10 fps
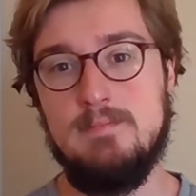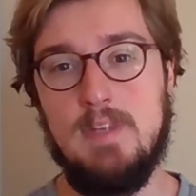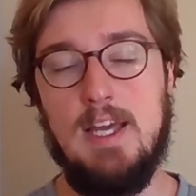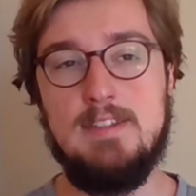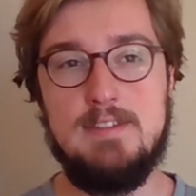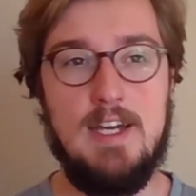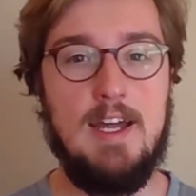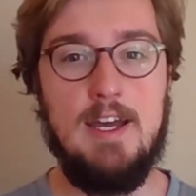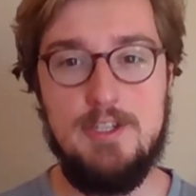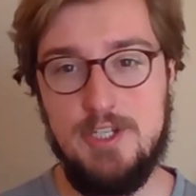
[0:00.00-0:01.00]
It's
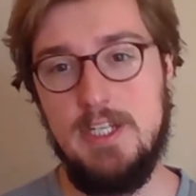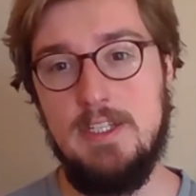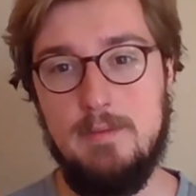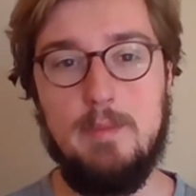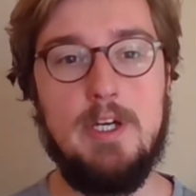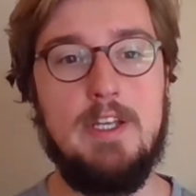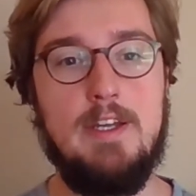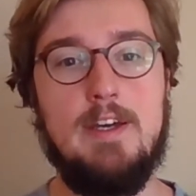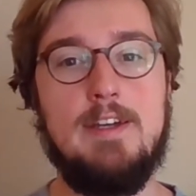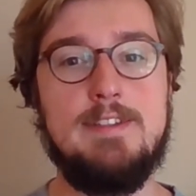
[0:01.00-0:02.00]
not a cheat, but
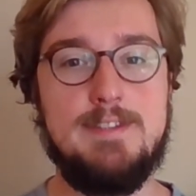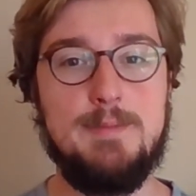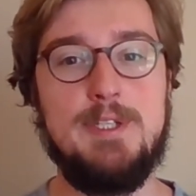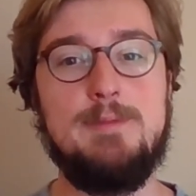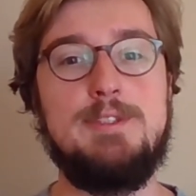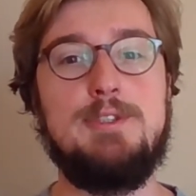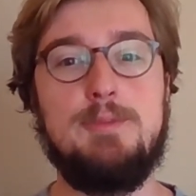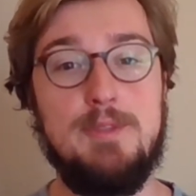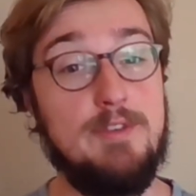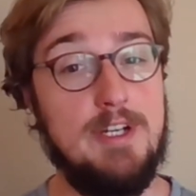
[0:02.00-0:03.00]
sometimes you
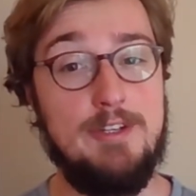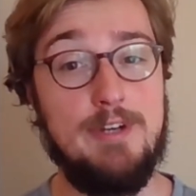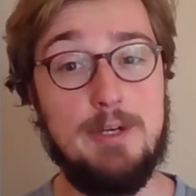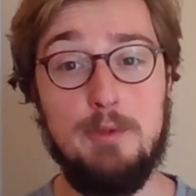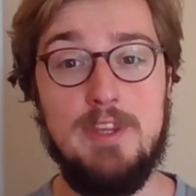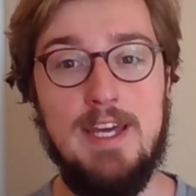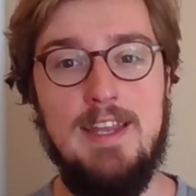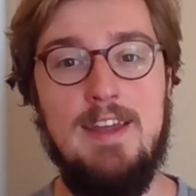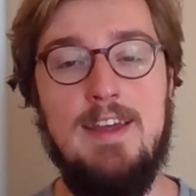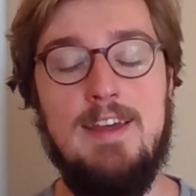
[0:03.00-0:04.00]
can be very direct with that.
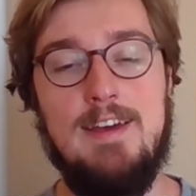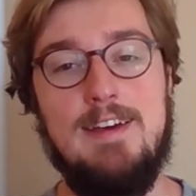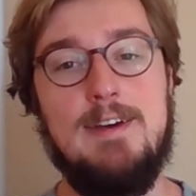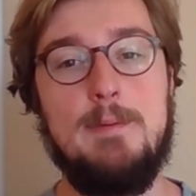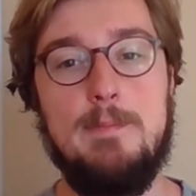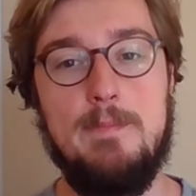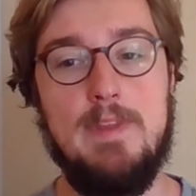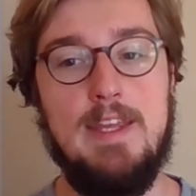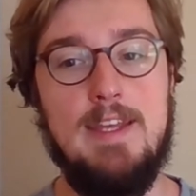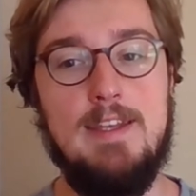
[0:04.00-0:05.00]

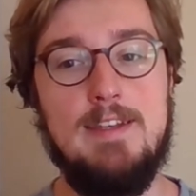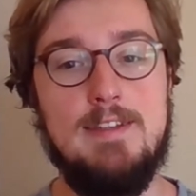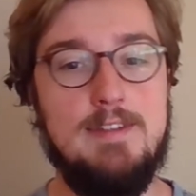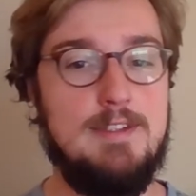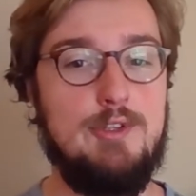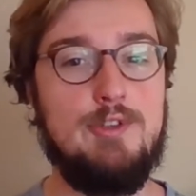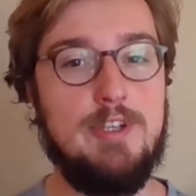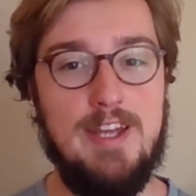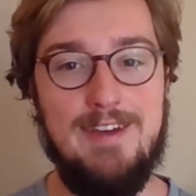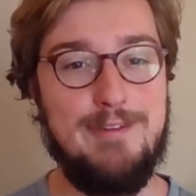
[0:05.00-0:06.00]
And you
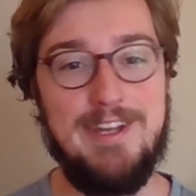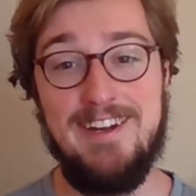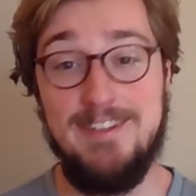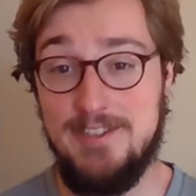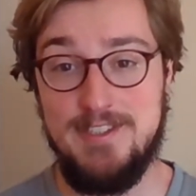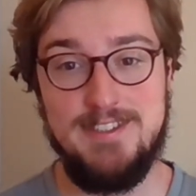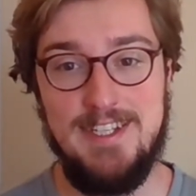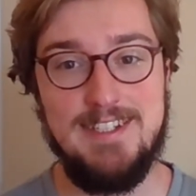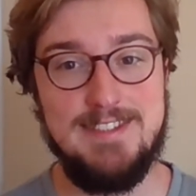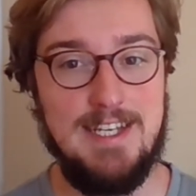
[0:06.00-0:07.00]
can have a character just
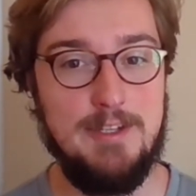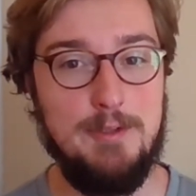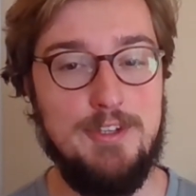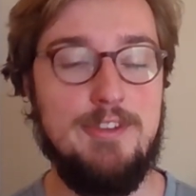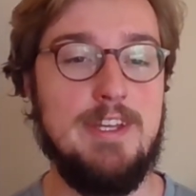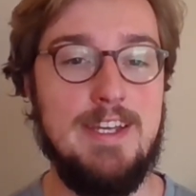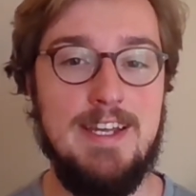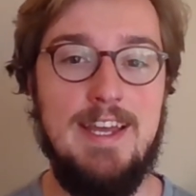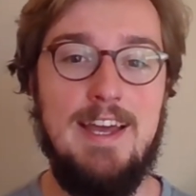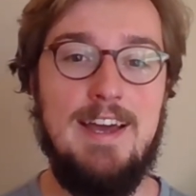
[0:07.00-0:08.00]
say exactly what they're
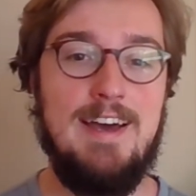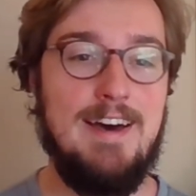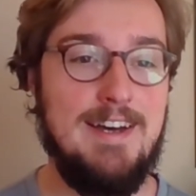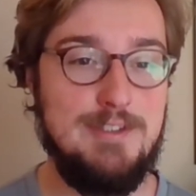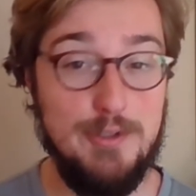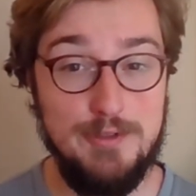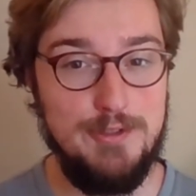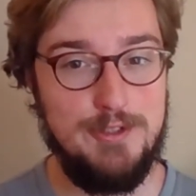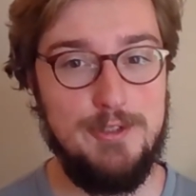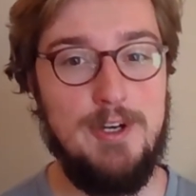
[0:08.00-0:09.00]
thinking. Don't do
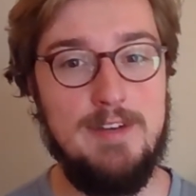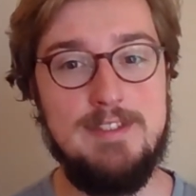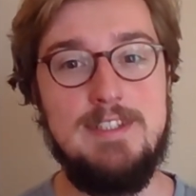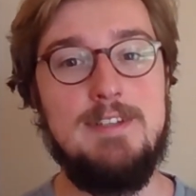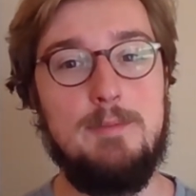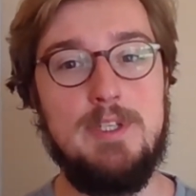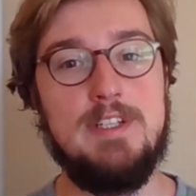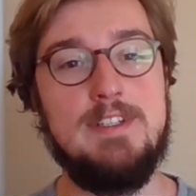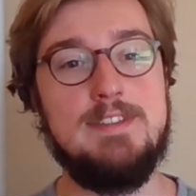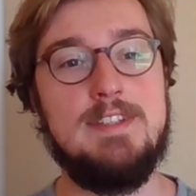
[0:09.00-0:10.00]
it too often
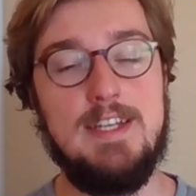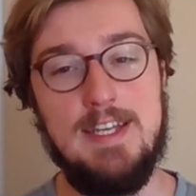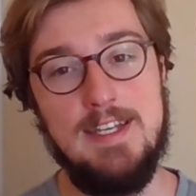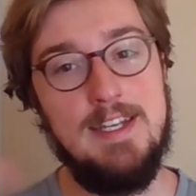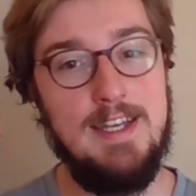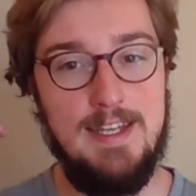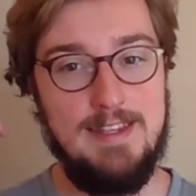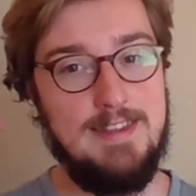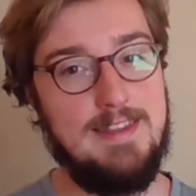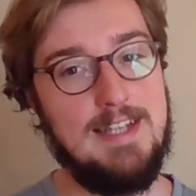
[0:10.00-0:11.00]
because, again,
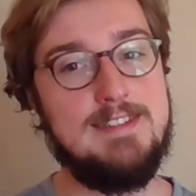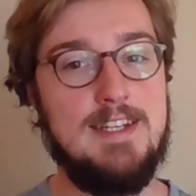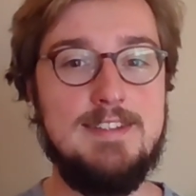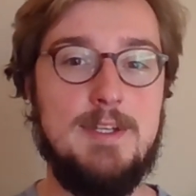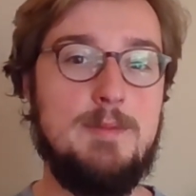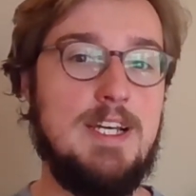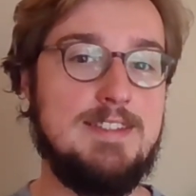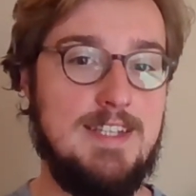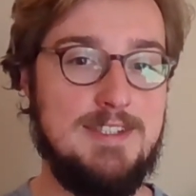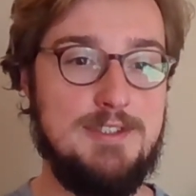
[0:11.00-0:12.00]
that's not
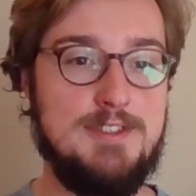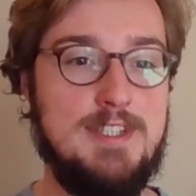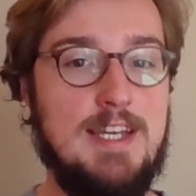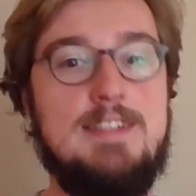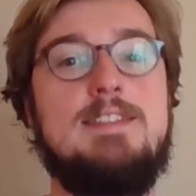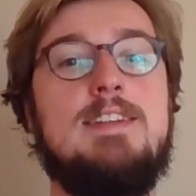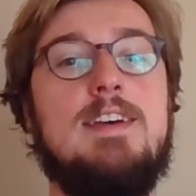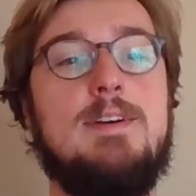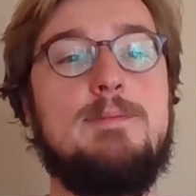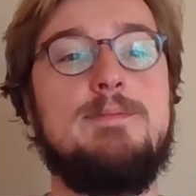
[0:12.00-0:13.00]
subtext, that's just text.
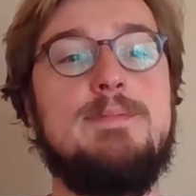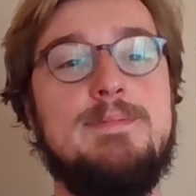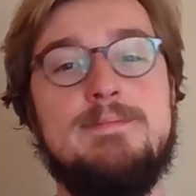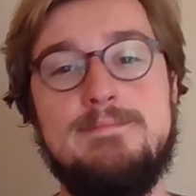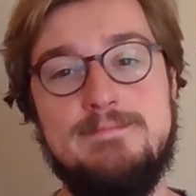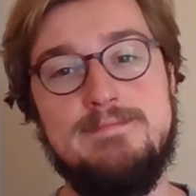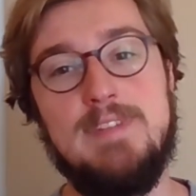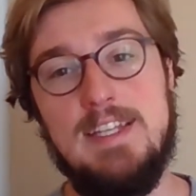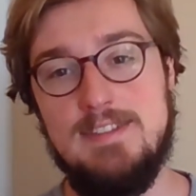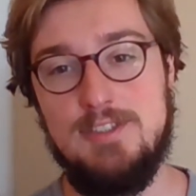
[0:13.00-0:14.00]

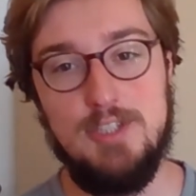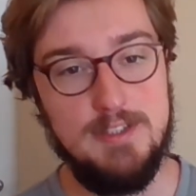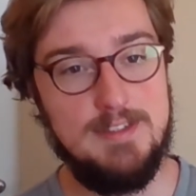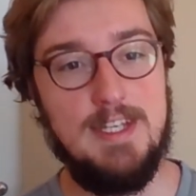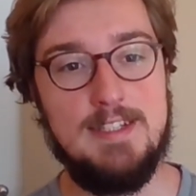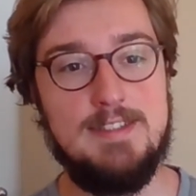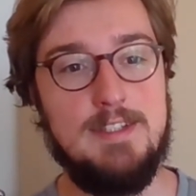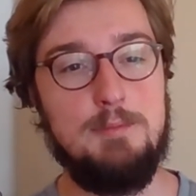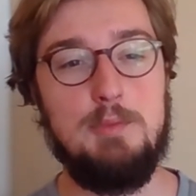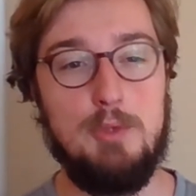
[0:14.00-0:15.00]
And just text
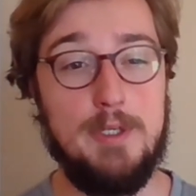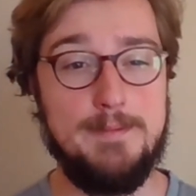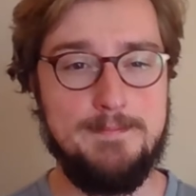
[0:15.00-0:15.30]
can be boring.